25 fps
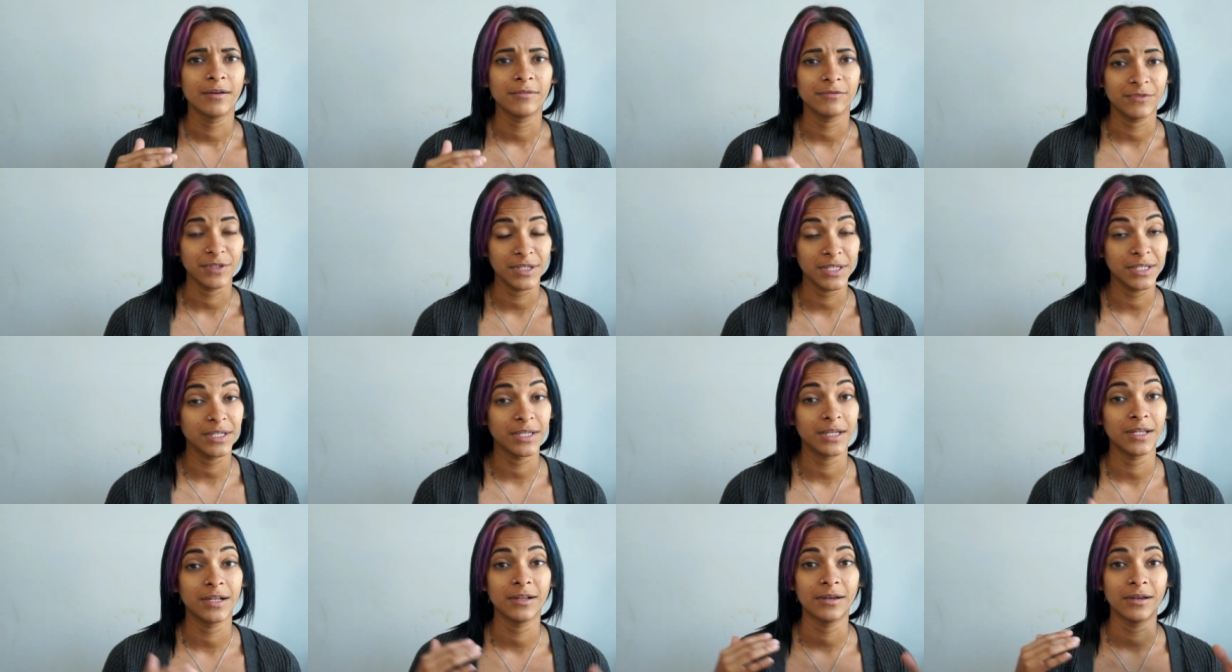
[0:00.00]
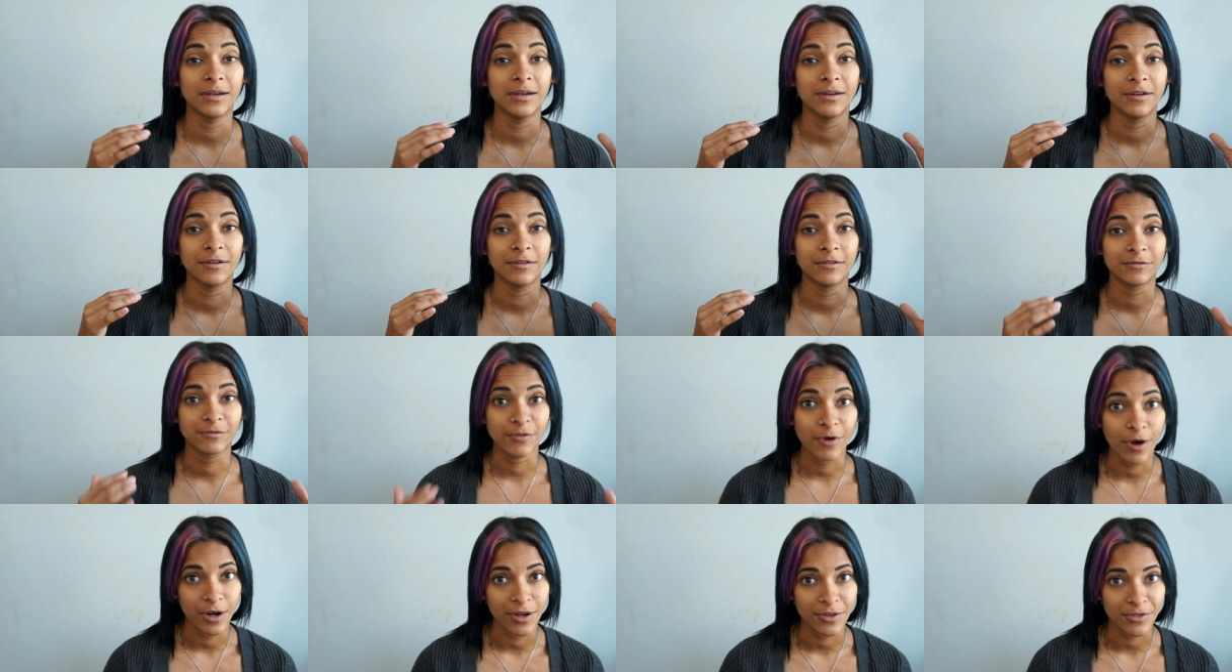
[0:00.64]
vegan
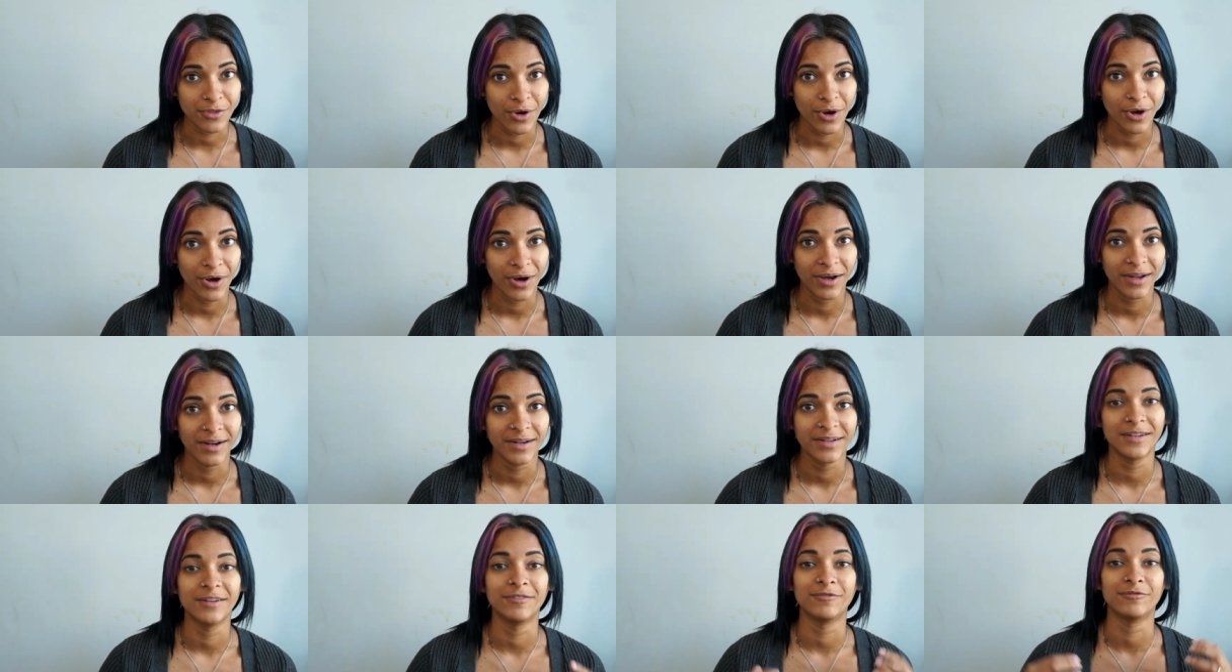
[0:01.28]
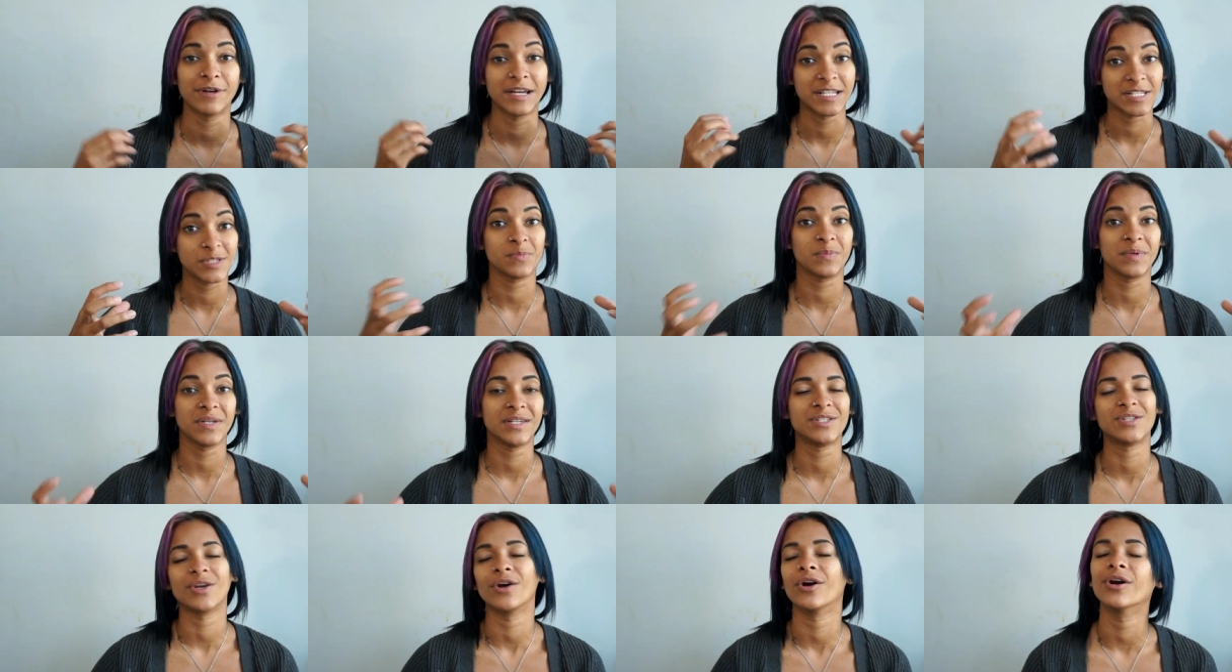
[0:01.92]
fallathon
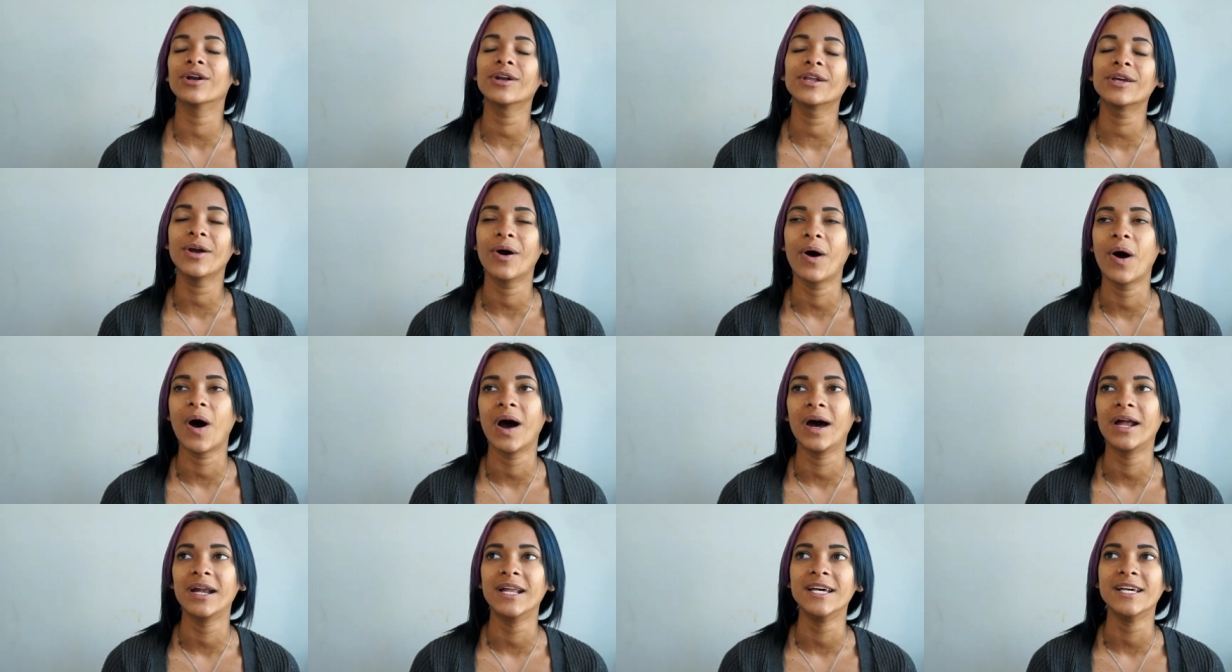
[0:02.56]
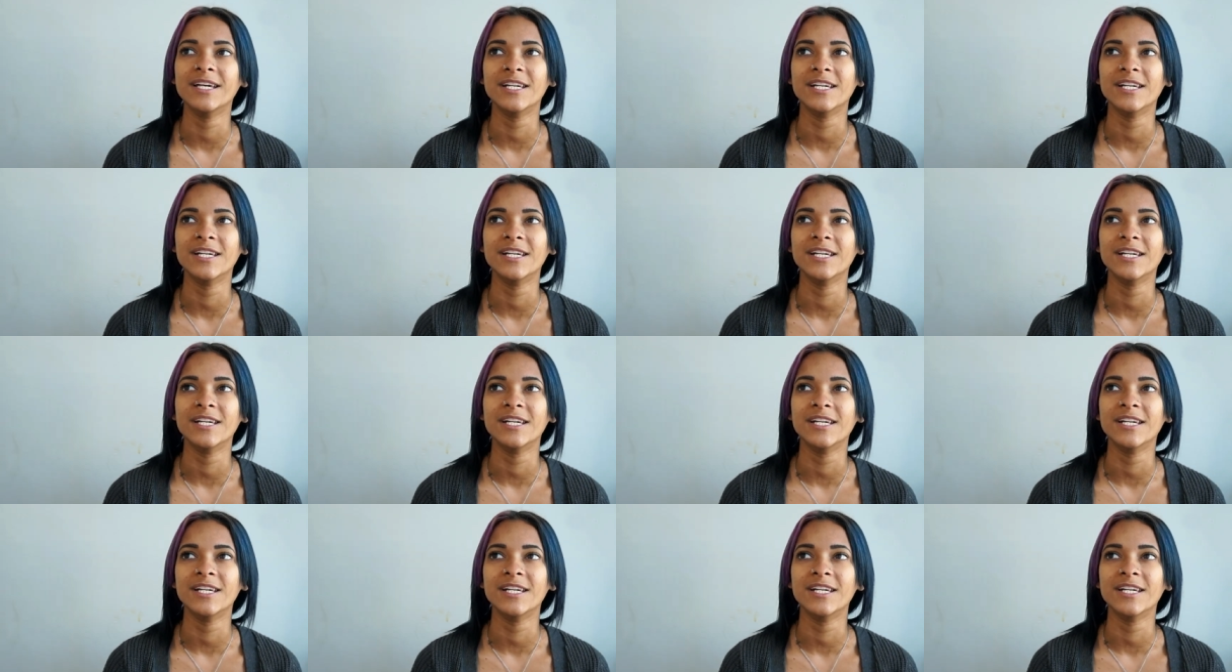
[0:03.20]
recipes early on,